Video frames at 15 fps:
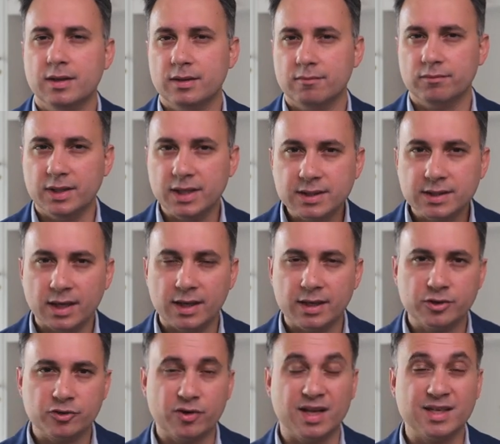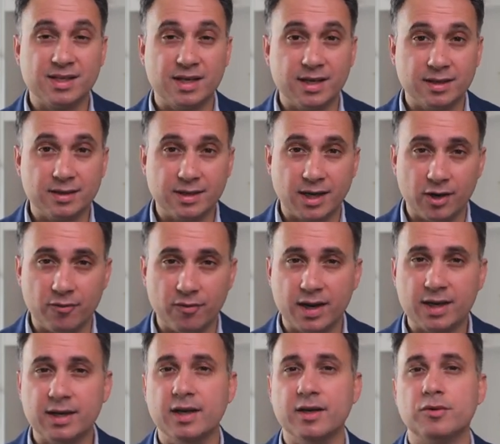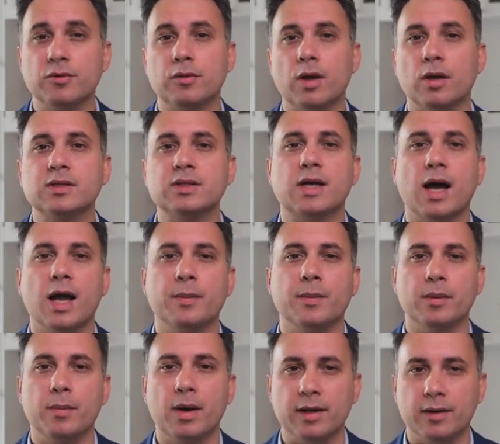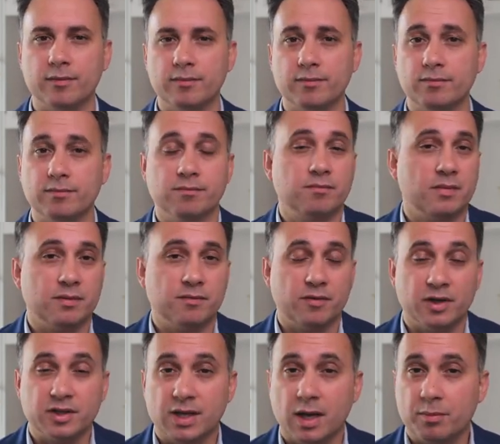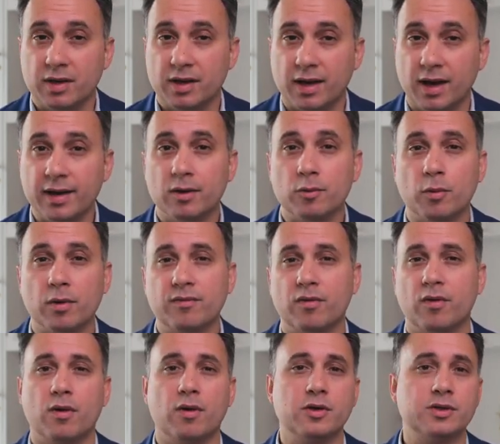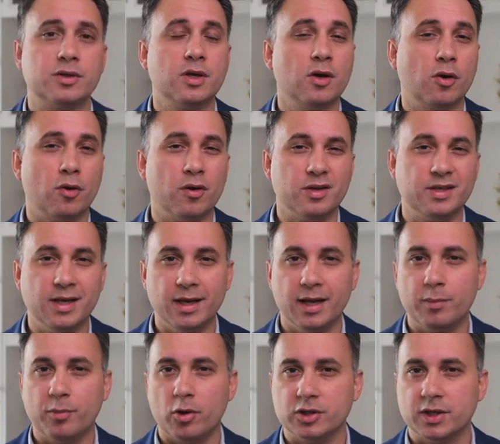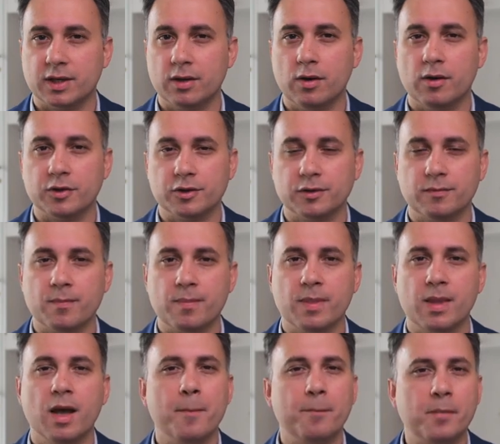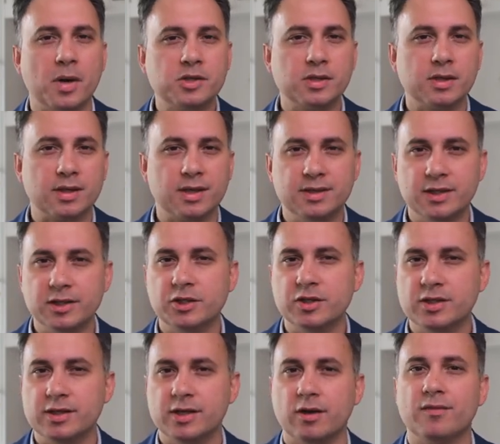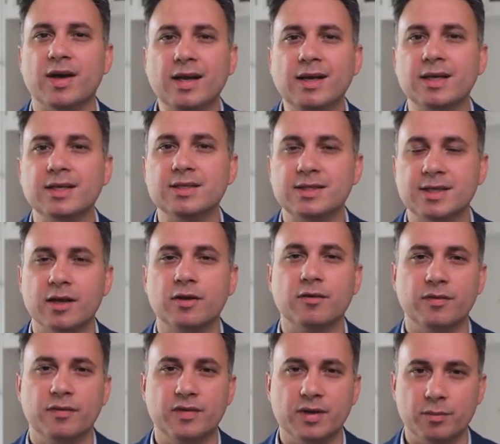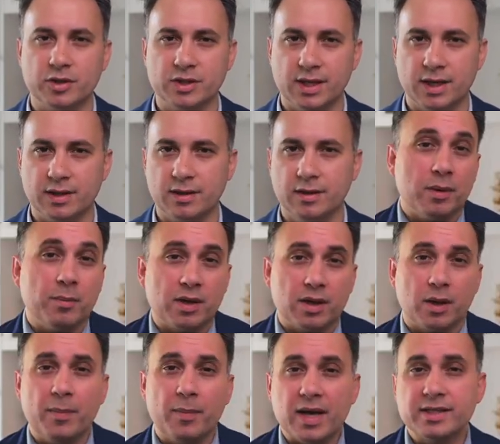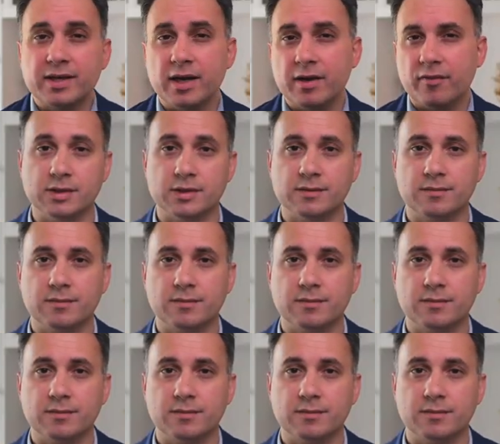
These delays translate directly into lost time and money. For example, an idle workforce or a delayed project launch. Budget a contingency of at least 10 to 15% for time overruns.